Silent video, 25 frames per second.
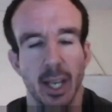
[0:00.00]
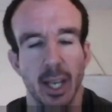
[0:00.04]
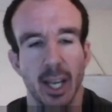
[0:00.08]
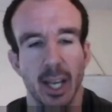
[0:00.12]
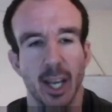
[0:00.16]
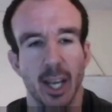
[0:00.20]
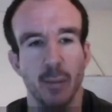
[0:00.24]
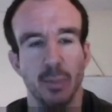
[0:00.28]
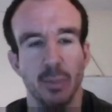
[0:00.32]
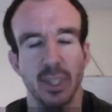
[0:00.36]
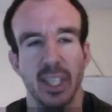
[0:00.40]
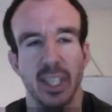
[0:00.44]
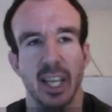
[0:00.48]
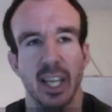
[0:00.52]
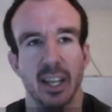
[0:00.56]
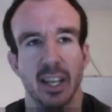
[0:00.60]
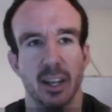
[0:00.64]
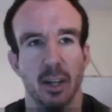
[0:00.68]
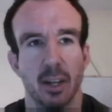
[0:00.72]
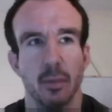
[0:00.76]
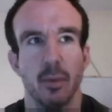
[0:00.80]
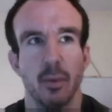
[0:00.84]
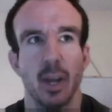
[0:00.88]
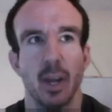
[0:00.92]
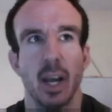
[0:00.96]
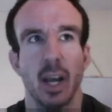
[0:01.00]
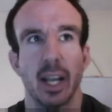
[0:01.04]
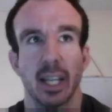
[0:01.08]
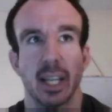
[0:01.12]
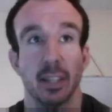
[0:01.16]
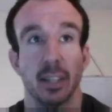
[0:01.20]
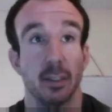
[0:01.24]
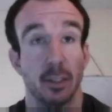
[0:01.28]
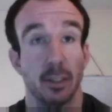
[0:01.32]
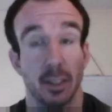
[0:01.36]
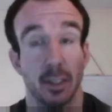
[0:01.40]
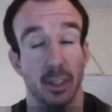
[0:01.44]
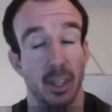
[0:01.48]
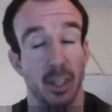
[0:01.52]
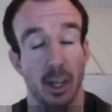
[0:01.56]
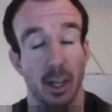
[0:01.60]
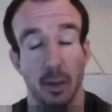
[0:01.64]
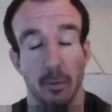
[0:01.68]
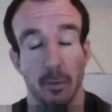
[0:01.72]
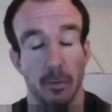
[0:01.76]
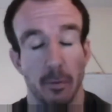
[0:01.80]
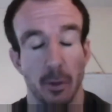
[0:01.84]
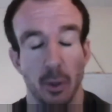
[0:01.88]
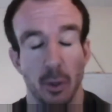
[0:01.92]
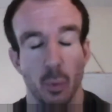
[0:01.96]
So yeah, kind of like, I guess, kind
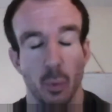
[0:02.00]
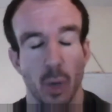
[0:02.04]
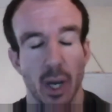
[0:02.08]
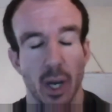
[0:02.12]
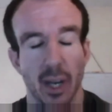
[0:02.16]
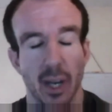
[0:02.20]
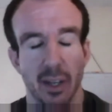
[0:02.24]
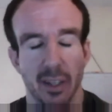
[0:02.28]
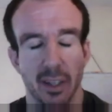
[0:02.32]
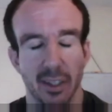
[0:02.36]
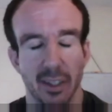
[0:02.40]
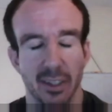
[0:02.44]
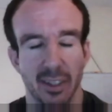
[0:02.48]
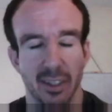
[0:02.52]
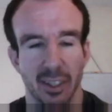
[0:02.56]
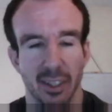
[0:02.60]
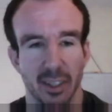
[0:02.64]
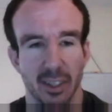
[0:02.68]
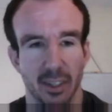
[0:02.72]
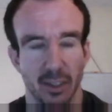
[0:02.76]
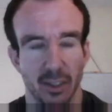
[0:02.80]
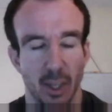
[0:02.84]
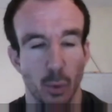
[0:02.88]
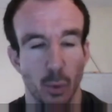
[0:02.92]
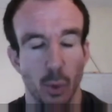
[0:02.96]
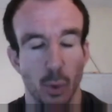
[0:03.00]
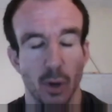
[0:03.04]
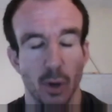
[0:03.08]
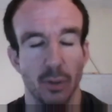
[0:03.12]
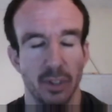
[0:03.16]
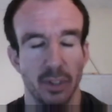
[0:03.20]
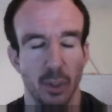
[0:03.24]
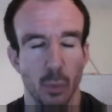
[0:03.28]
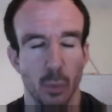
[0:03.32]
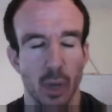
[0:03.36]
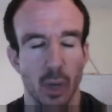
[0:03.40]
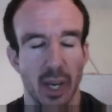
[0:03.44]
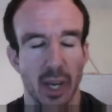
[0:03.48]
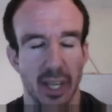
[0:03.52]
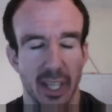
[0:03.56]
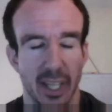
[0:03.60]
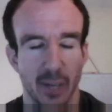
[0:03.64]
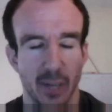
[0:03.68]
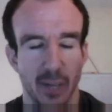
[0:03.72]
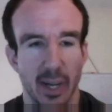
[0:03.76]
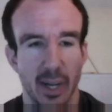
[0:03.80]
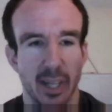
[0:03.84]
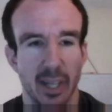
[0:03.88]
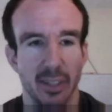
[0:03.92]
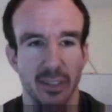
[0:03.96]
of through work, and because I obviously work
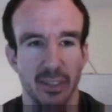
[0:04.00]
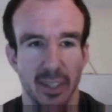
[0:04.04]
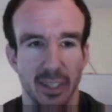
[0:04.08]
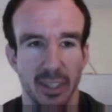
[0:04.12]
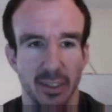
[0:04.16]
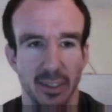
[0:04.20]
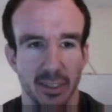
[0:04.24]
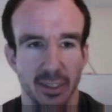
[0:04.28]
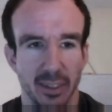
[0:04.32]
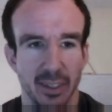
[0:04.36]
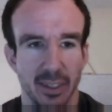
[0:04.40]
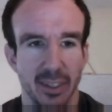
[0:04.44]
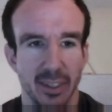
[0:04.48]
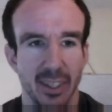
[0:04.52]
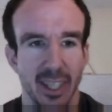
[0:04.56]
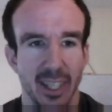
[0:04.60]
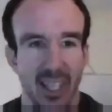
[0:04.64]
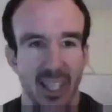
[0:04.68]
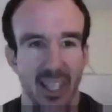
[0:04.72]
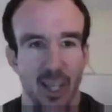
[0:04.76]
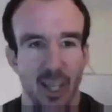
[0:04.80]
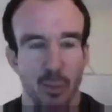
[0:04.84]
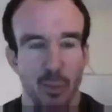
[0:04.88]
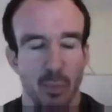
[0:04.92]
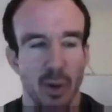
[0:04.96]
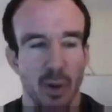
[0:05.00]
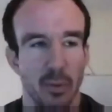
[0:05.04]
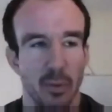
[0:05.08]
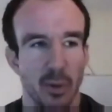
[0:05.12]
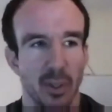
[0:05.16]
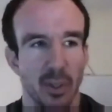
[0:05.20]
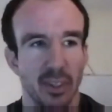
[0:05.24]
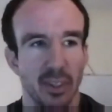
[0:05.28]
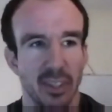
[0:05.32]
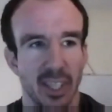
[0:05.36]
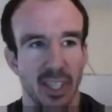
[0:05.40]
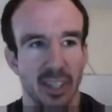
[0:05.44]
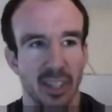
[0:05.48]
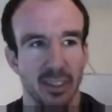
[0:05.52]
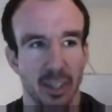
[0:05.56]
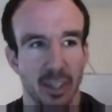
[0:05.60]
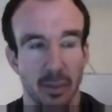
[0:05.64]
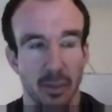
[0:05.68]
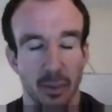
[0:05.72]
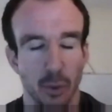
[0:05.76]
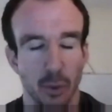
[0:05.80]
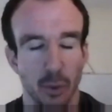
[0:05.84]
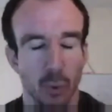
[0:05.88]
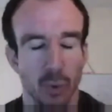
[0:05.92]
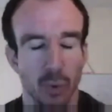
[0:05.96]
in rare disease and my volunteer
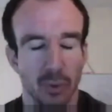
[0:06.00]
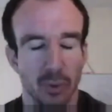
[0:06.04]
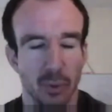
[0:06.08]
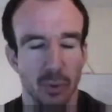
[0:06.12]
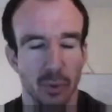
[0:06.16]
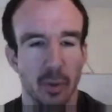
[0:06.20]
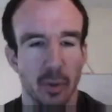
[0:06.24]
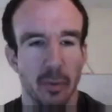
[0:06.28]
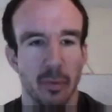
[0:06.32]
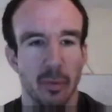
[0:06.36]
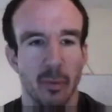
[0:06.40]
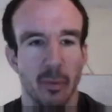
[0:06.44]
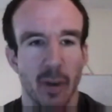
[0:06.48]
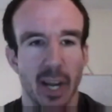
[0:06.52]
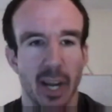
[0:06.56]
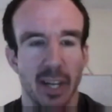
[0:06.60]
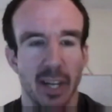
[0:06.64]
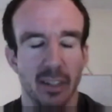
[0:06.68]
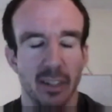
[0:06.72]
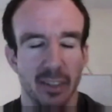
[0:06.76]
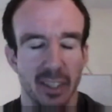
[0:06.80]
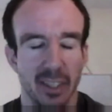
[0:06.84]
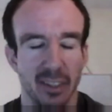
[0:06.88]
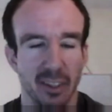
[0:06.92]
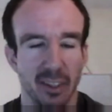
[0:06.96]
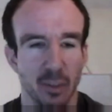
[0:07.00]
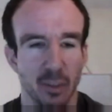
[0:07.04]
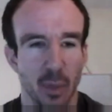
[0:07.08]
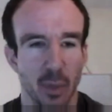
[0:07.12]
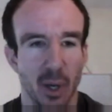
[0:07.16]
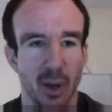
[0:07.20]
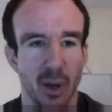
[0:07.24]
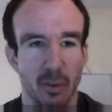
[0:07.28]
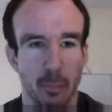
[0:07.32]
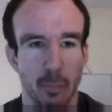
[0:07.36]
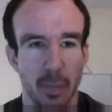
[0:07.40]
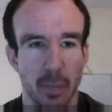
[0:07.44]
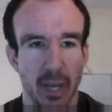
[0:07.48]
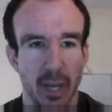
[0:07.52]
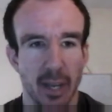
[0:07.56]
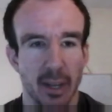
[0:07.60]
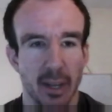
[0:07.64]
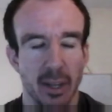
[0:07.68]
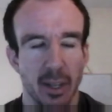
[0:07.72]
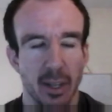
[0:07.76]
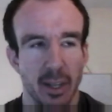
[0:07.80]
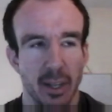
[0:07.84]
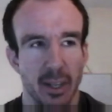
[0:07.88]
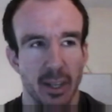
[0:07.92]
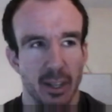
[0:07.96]
stuff is also with rare disease as well, I've met
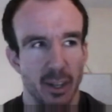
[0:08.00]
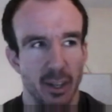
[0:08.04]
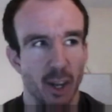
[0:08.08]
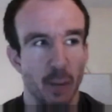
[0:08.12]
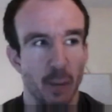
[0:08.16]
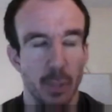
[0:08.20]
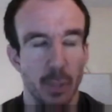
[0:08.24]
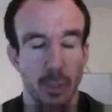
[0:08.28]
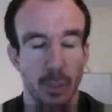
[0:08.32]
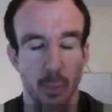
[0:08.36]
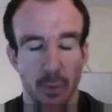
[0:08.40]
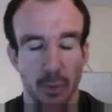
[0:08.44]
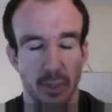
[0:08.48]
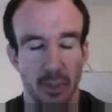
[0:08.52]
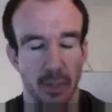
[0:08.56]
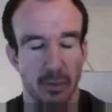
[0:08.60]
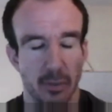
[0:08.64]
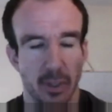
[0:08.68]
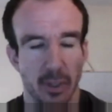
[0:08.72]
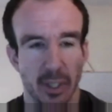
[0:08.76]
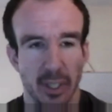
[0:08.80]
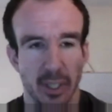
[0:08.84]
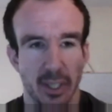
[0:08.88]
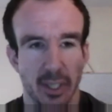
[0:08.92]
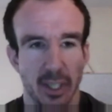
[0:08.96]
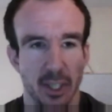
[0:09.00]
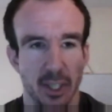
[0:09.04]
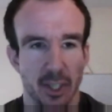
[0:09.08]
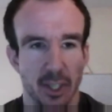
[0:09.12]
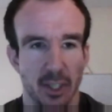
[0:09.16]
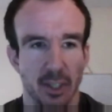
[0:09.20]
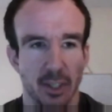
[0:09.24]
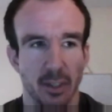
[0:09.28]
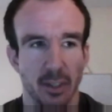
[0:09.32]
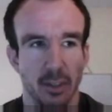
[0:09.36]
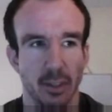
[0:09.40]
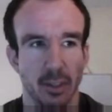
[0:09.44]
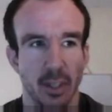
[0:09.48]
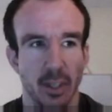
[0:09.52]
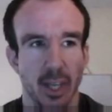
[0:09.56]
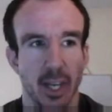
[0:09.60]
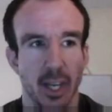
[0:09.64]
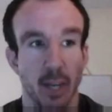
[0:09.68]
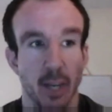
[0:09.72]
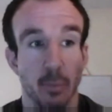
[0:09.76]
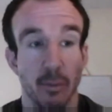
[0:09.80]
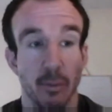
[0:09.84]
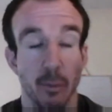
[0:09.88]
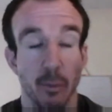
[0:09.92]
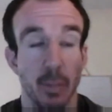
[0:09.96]
a lot of people with different conditions
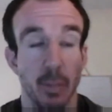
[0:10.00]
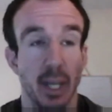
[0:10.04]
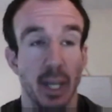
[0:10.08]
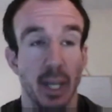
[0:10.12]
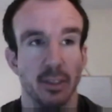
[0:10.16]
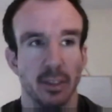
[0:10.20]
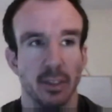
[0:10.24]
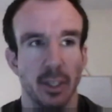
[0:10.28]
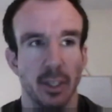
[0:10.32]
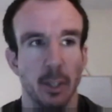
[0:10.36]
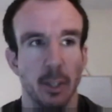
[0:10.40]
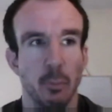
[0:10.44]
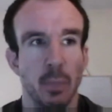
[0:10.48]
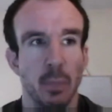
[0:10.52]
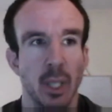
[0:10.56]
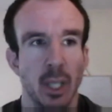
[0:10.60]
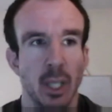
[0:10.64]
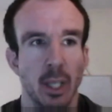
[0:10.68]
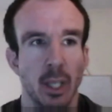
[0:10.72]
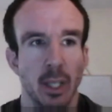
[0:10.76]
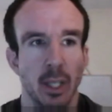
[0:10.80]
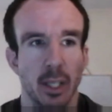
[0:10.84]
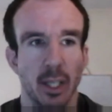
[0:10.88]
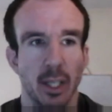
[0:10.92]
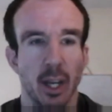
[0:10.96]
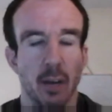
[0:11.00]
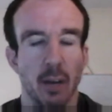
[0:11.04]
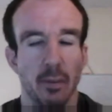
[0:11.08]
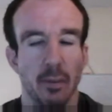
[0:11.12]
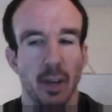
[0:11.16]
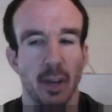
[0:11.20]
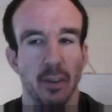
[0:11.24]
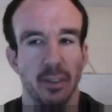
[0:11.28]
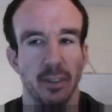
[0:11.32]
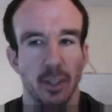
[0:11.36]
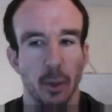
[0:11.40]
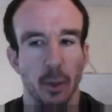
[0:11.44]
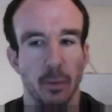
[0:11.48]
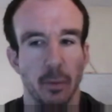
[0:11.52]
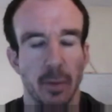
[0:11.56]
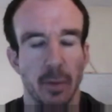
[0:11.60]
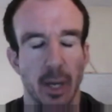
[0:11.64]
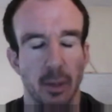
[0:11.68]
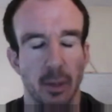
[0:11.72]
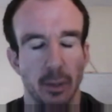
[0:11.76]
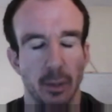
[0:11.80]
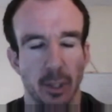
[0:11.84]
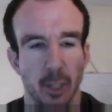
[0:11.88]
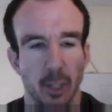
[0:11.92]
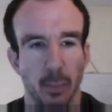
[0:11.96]
from that. So, I've still
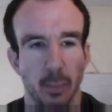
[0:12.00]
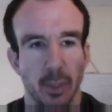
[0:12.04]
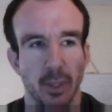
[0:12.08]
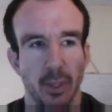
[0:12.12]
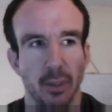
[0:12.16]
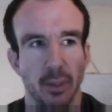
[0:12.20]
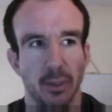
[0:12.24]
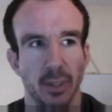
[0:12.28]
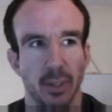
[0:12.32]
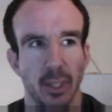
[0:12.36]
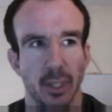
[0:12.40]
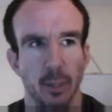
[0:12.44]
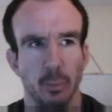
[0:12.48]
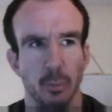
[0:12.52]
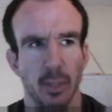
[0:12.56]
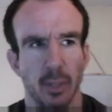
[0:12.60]
found a community.